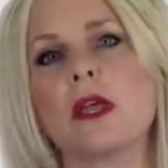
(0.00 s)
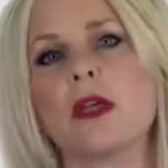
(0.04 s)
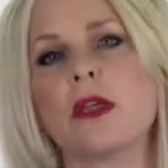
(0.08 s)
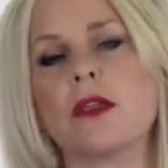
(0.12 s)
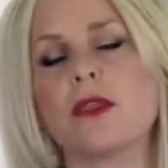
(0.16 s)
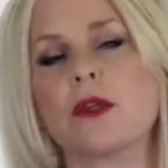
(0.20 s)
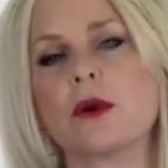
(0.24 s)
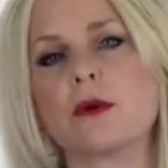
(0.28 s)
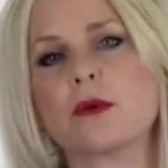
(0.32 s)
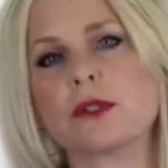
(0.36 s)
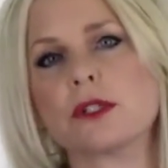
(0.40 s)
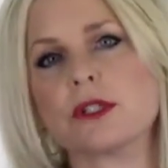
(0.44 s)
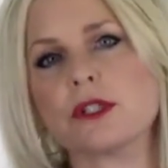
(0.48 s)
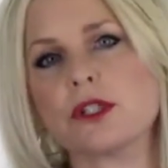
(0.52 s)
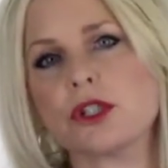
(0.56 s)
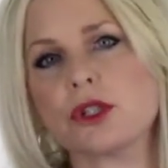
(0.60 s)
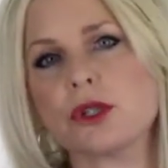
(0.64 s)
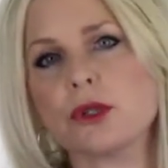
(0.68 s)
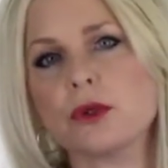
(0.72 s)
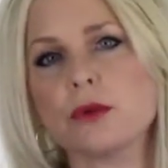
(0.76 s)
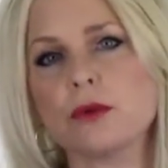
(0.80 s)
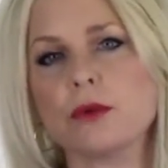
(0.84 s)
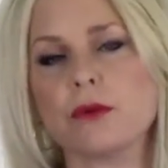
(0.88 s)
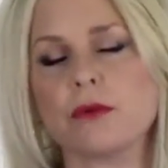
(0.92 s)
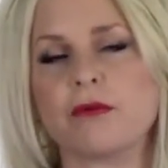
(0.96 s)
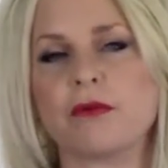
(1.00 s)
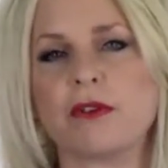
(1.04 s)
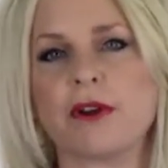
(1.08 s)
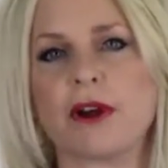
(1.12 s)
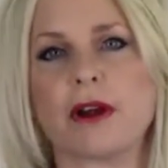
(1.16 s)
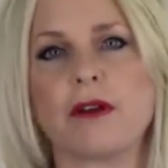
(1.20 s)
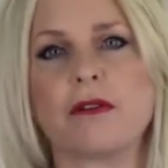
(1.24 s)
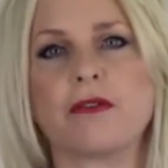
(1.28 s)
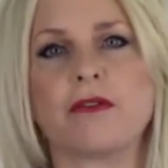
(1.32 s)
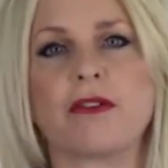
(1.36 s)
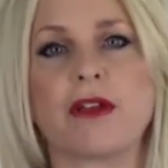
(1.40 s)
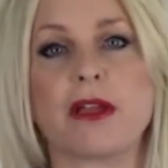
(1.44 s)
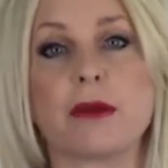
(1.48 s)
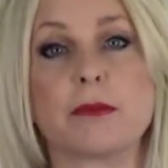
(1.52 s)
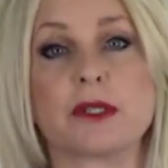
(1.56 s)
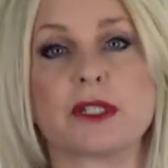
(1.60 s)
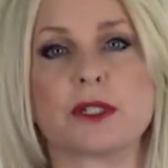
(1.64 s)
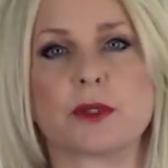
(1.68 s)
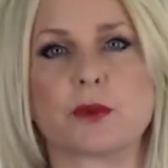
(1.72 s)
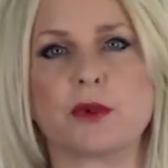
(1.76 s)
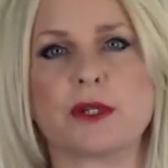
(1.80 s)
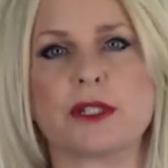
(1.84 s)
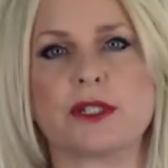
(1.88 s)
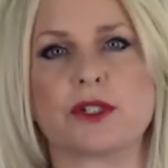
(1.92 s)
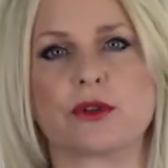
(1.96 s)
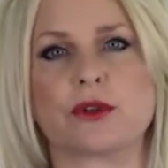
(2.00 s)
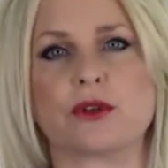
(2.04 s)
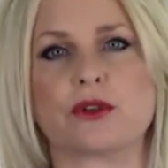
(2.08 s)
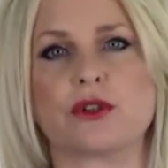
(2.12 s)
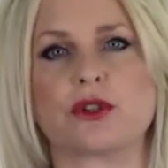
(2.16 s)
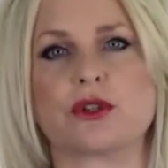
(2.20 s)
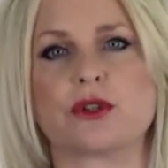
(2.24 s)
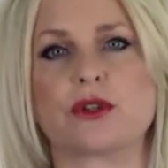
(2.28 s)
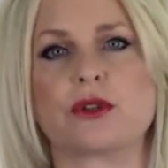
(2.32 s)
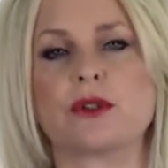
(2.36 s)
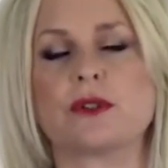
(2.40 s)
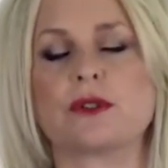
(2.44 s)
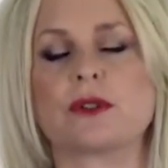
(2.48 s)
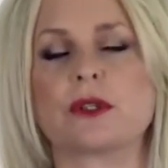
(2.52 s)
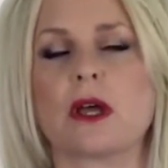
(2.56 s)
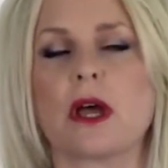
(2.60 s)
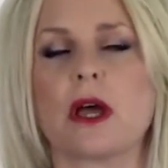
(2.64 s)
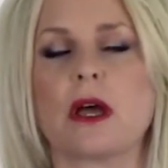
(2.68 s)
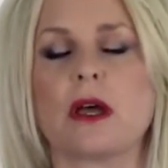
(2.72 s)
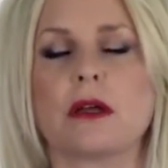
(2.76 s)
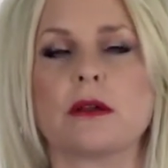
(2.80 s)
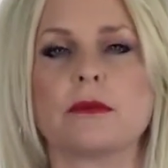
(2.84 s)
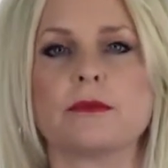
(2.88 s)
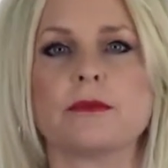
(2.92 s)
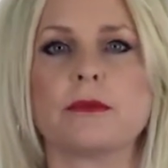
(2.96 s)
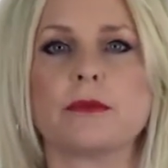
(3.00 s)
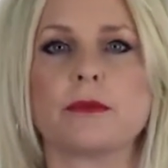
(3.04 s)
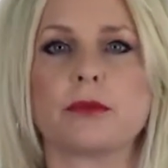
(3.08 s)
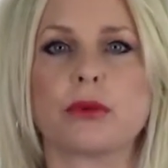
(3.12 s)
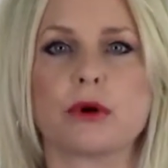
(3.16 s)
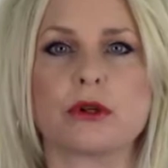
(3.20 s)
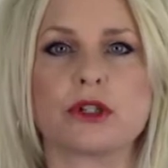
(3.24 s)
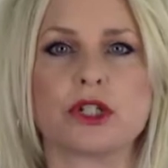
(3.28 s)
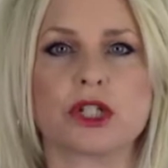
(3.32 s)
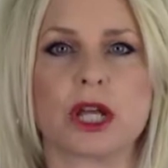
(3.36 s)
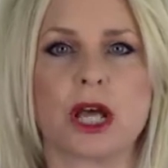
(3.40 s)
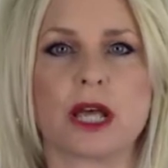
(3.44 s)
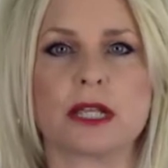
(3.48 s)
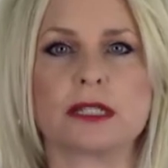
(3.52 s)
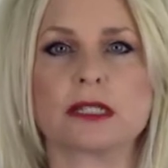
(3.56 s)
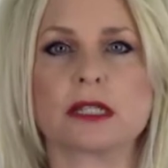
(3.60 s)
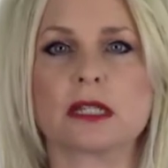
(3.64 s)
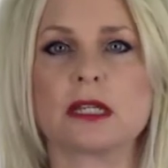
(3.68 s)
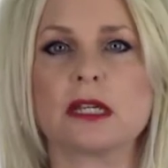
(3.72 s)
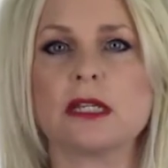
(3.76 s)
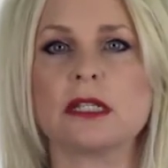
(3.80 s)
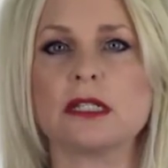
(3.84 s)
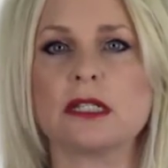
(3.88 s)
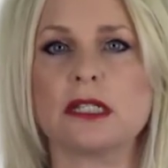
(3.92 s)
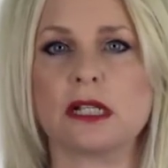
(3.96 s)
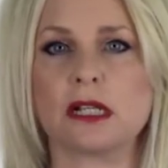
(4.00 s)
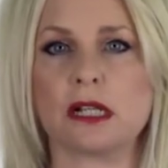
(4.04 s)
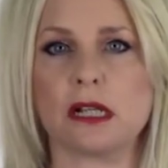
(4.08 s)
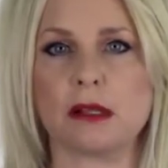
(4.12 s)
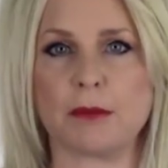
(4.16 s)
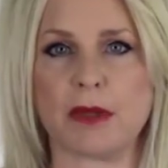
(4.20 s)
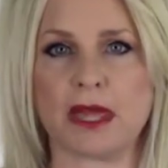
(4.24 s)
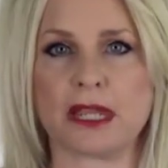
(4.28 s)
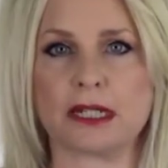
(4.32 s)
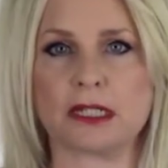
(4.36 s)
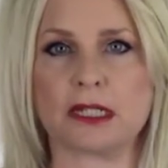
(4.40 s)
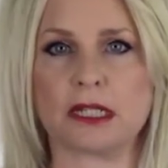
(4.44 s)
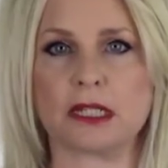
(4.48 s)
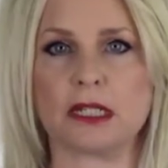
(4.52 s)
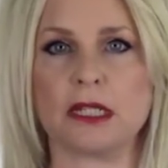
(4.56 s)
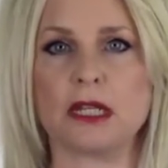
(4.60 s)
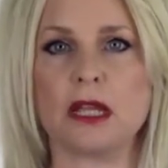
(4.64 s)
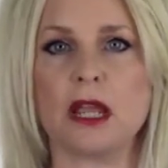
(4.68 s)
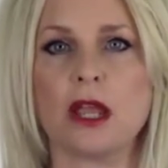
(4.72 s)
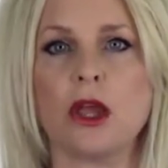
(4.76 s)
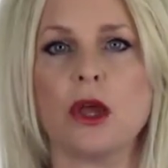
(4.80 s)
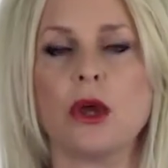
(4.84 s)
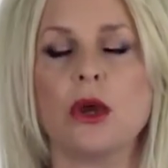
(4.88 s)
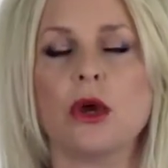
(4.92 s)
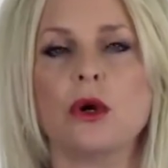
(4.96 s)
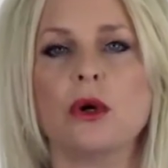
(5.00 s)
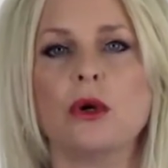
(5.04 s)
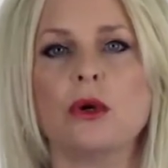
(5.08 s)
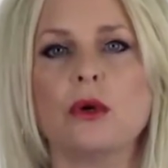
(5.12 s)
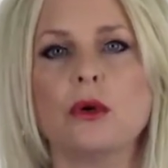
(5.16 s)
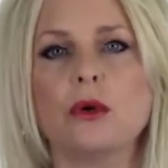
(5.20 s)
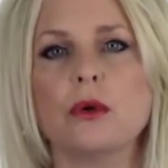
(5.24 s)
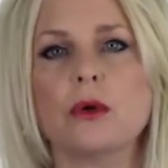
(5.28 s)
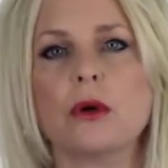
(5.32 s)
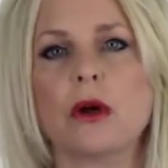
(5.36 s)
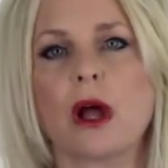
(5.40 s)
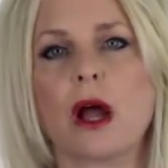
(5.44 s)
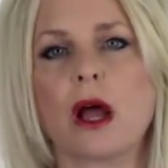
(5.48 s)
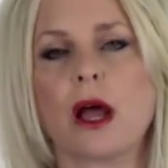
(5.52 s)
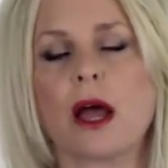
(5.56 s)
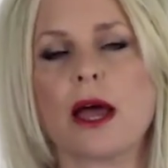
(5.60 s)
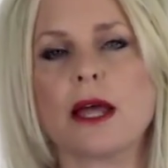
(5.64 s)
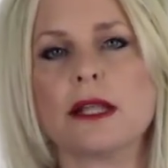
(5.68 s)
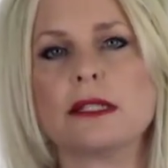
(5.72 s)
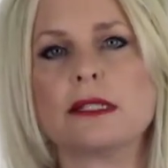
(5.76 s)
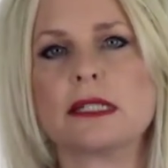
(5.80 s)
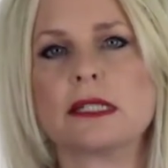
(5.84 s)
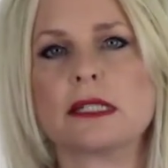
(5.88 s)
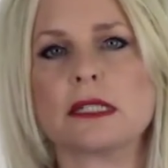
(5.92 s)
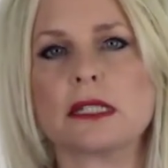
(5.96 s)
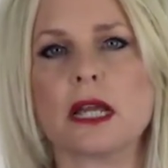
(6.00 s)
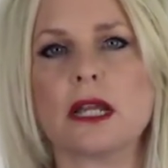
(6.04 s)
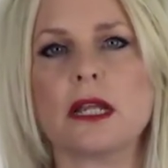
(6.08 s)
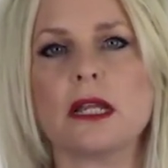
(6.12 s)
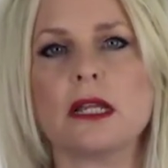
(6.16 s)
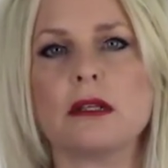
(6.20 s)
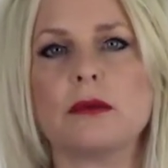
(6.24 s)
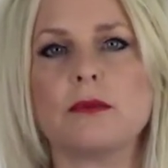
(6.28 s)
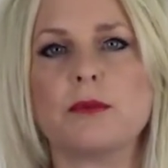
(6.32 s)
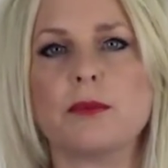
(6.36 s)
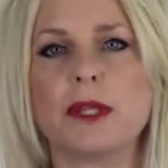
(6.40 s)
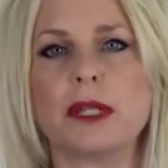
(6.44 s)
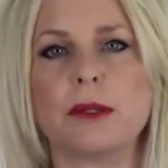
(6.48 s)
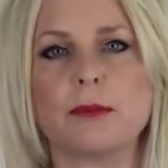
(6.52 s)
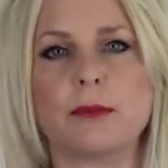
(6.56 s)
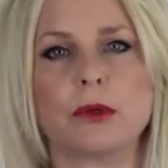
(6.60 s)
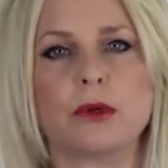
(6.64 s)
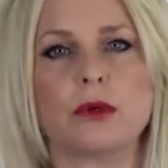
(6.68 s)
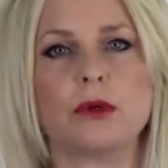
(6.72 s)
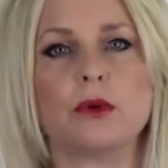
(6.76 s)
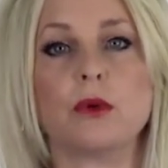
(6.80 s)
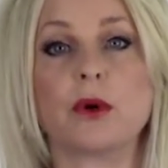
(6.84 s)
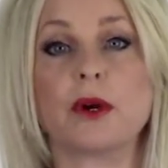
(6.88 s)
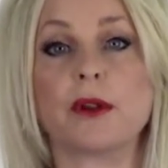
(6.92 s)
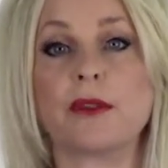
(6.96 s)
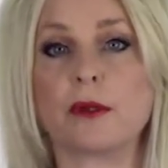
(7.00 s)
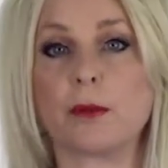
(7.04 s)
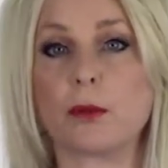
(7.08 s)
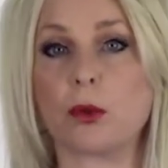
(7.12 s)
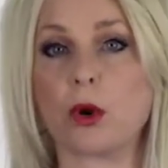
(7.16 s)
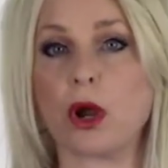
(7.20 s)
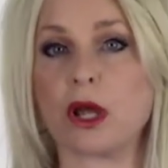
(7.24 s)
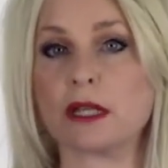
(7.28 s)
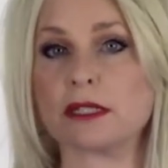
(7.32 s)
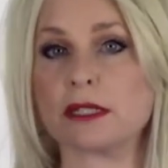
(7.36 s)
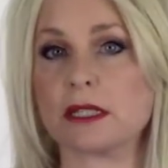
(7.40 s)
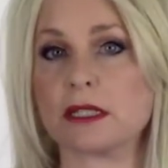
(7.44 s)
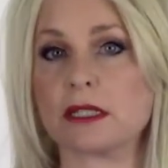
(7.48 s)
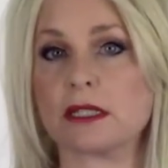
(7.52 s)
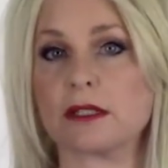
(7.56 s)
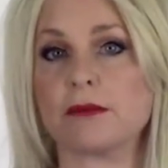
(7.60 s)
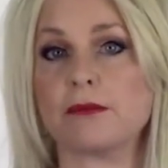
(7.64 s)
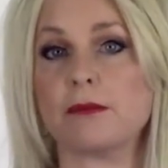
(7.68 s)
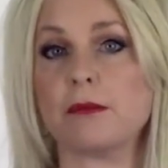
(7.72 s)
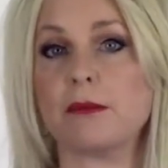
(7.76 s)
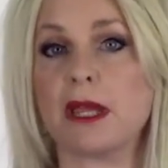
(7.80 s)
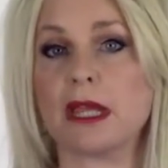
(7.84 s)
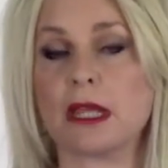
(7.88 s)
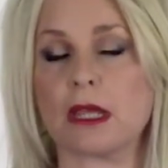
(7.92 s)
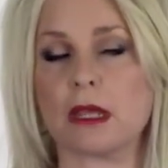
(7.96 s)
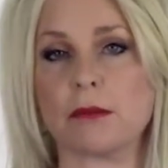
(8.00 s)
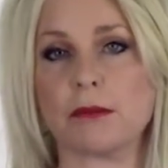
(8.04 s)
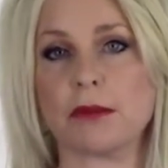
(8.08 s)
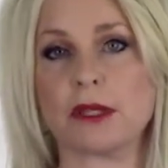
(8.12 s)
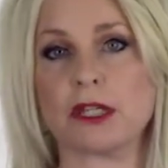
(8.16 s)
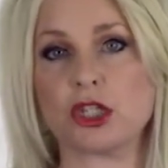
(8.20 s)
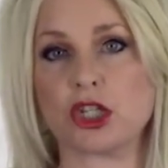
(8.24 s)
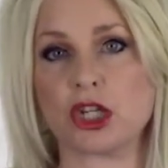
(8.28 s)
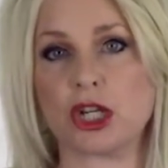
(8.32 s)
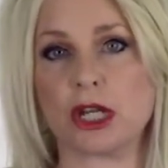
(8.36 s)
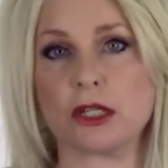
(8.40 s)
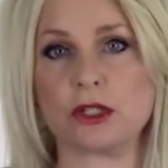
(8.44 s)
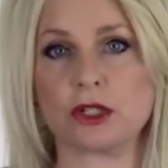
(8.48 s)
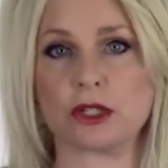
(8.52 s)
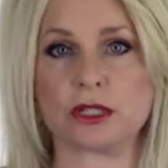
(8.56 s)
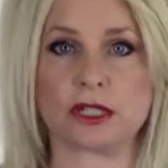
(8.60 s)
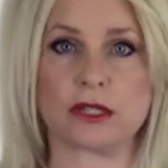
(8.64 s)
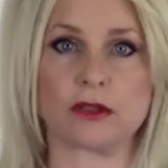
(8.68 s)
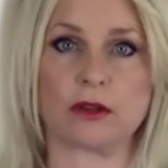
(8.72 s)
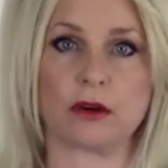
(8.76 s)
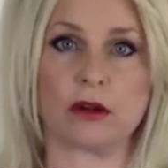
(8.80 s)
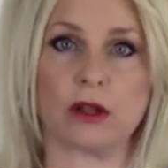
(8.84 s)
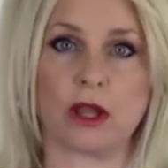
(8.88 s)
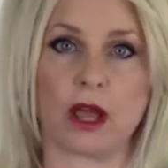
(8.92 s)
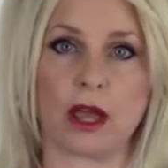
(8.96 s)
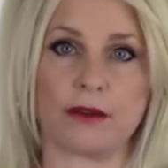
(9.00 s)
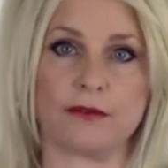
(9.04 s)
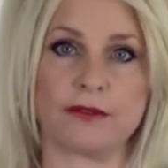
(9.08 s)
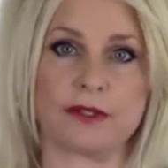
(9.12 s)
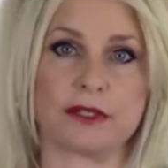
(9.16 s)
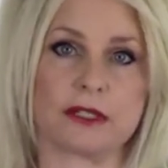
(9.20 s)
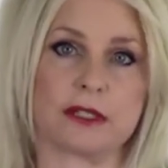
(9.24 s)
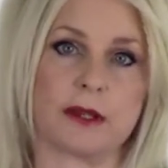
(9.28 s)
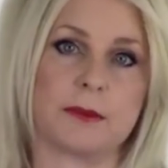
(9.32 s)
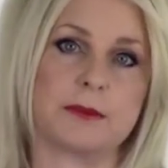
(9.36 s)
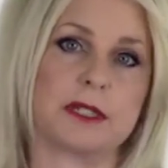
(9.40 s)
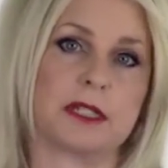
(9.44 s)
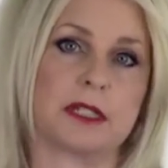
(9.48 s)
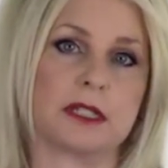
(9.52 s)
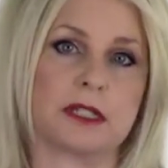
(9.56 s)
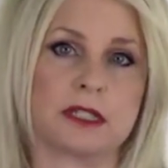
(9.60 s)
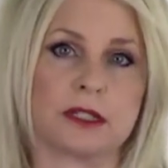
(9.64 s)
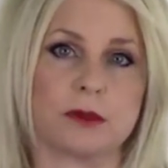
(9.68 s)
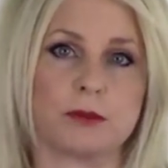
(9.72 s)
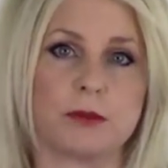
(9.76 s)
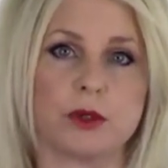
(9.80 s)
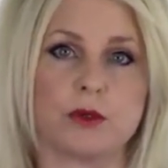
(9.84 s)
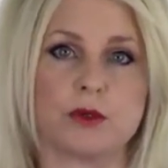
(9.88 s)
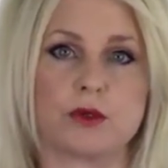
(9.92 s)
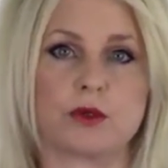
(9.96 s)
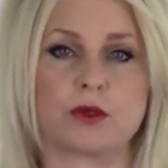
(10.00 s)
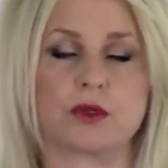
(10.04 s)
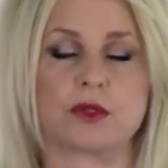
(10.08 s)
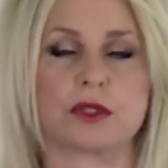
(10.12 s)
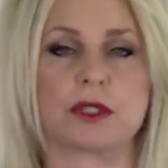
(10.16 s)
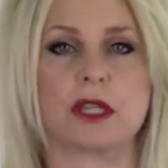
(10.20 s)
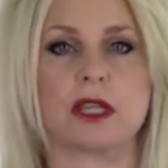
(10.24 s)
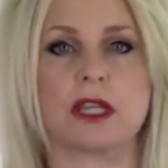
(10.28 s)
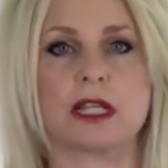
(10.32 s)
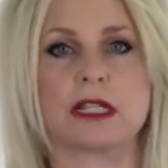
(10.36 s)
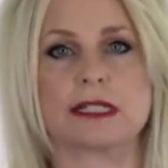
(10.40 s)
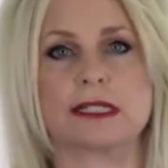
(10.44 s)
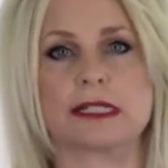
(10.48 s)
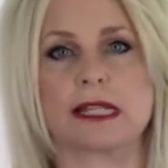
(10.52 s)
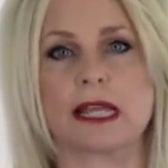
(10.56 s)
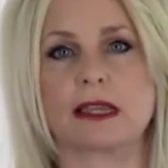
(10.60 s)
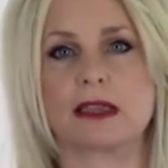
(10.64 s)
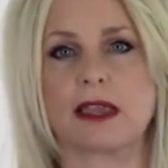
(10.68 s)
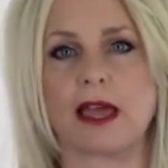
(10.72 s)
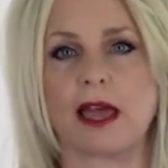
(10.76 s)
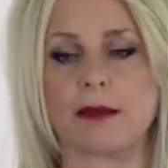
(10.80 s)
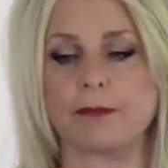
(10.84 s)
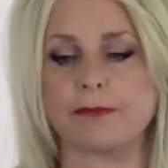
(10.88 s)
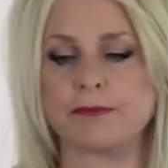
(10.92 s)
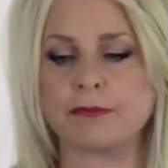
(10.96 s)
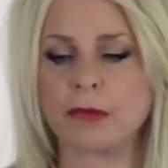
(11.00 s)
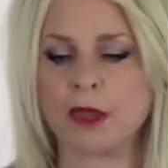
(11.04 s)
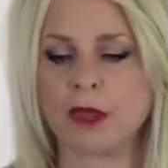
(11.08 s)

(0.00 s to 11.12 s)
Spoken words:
there was two very famous researchers, Prochaska and DiClemente, who had studied people who were in the process of making big changes in their lives, substance abusers and things like that.